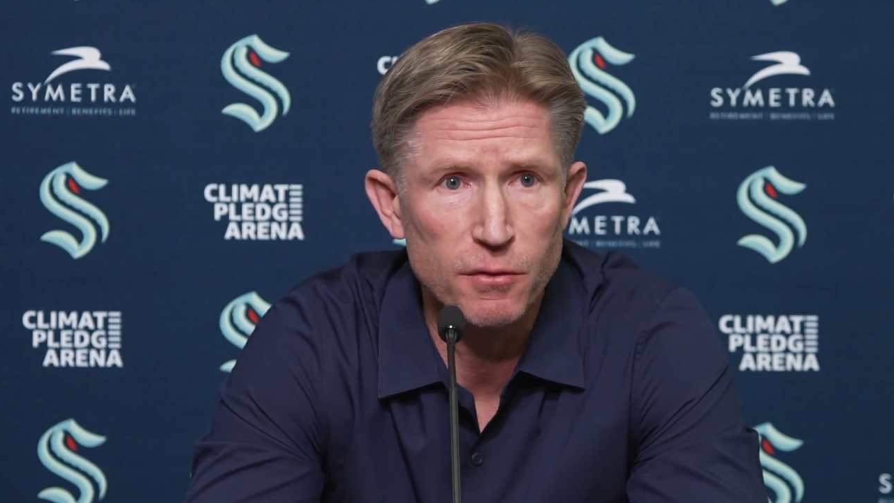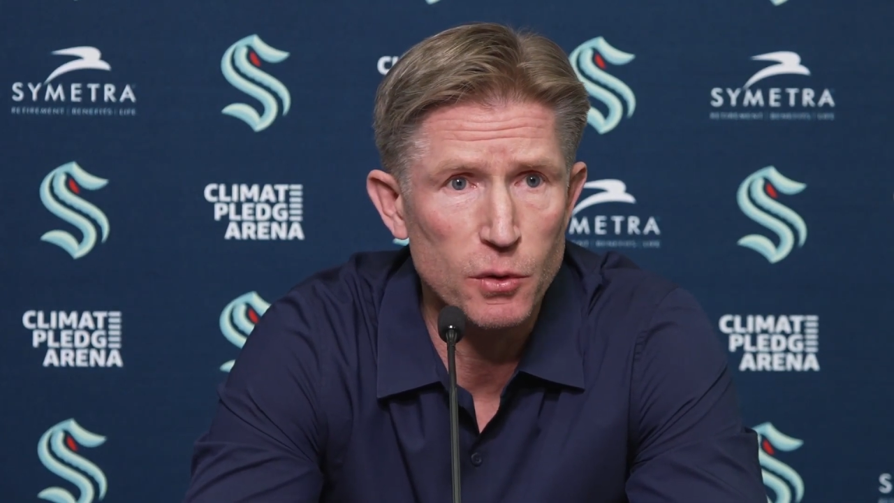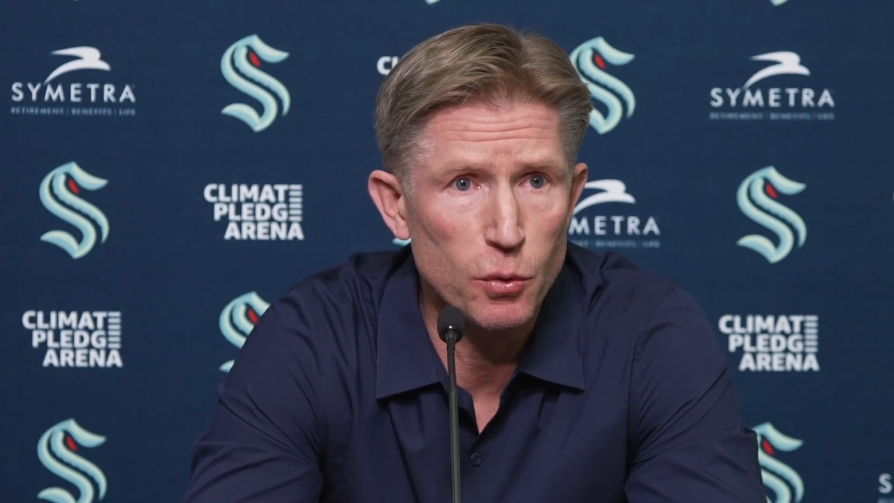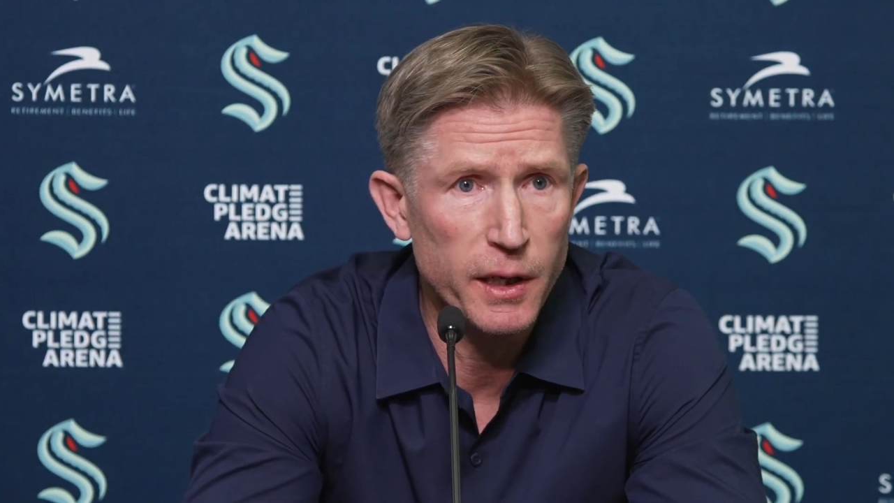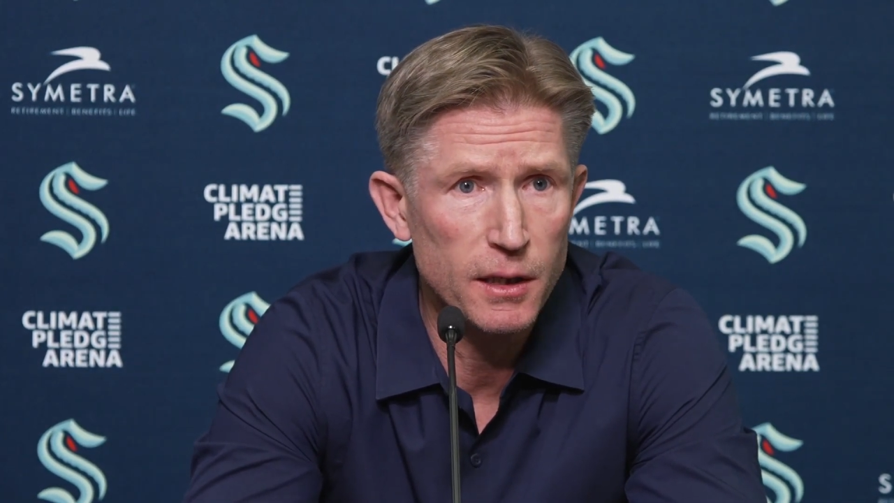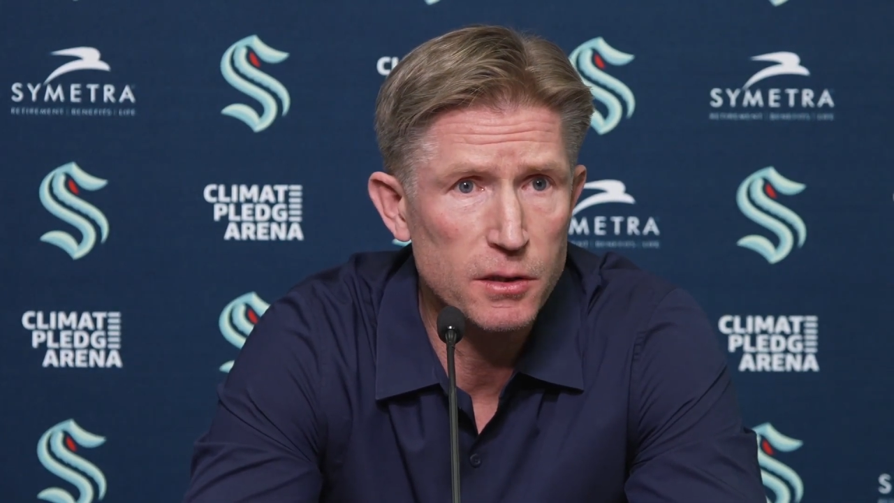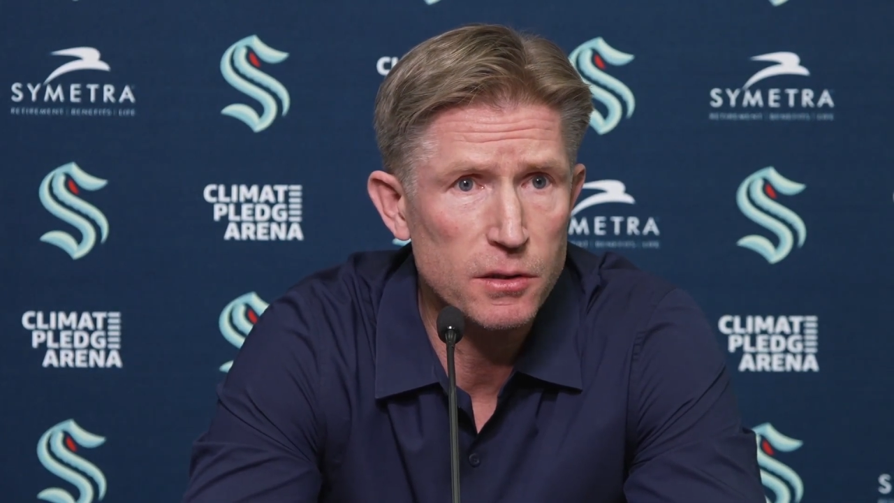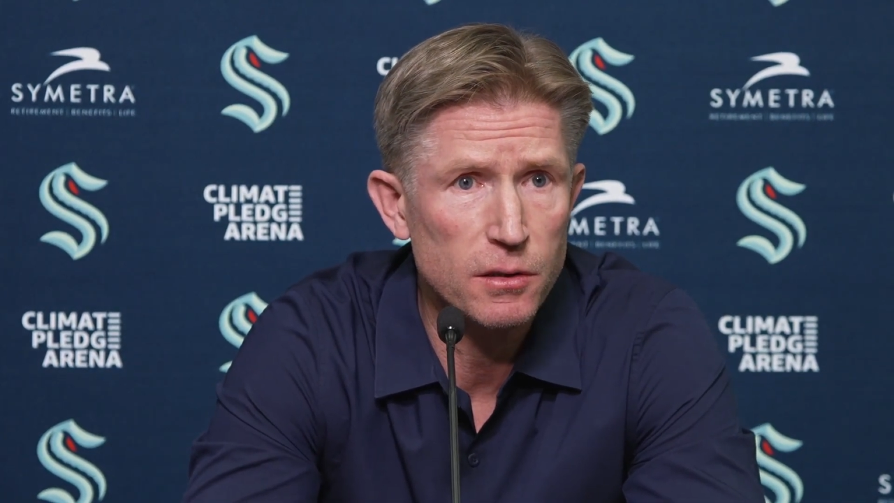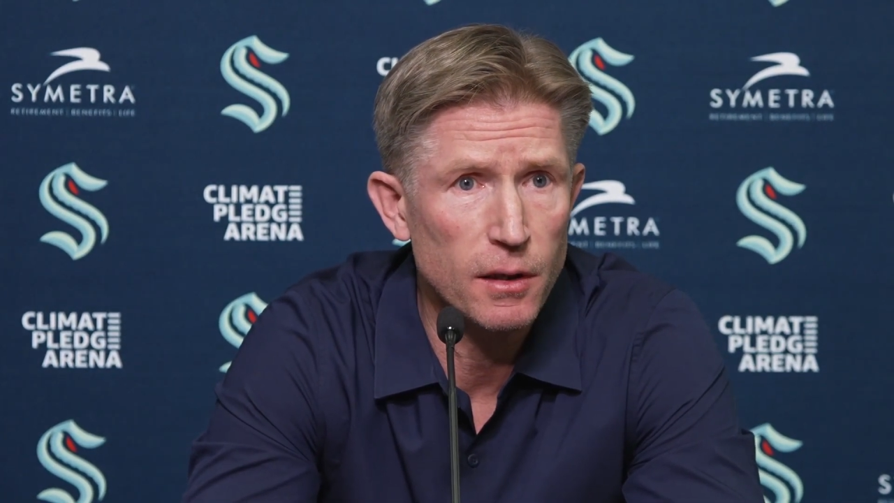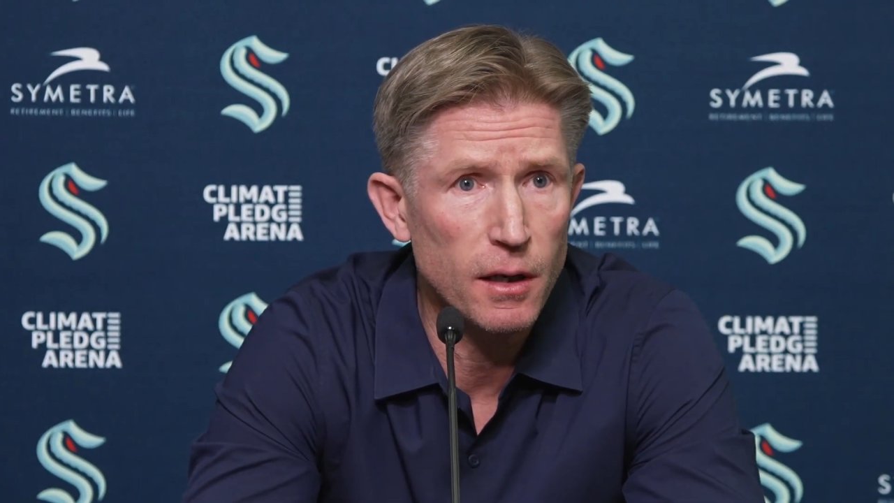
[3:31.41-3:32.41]
few
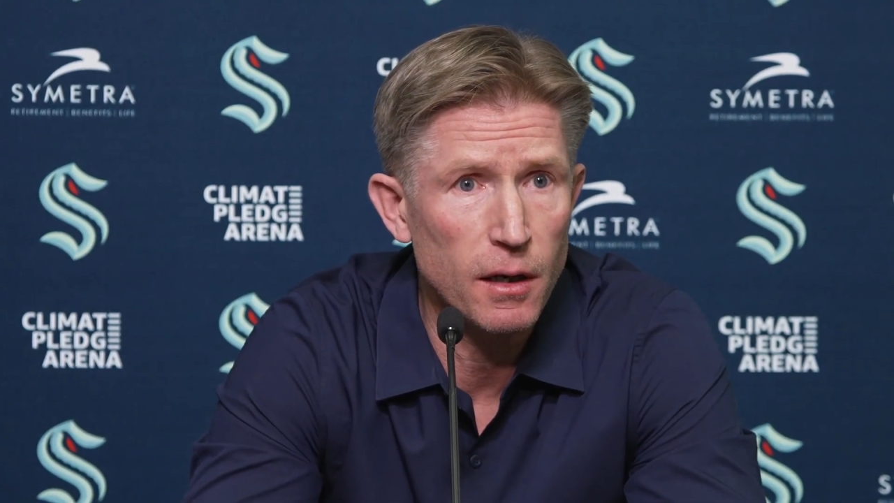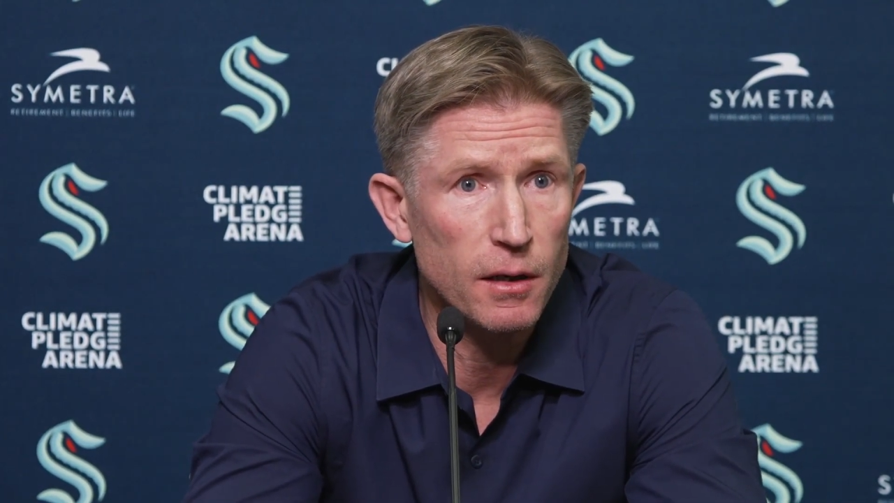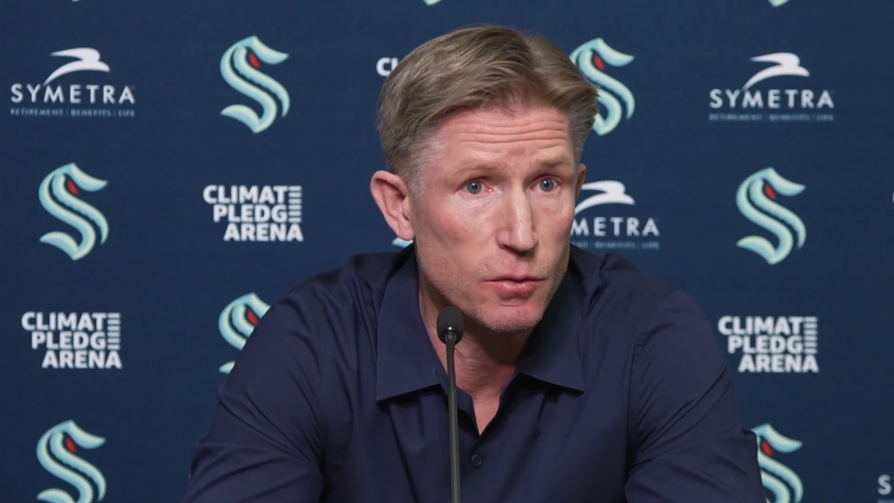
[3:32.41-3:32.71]
weeks uh,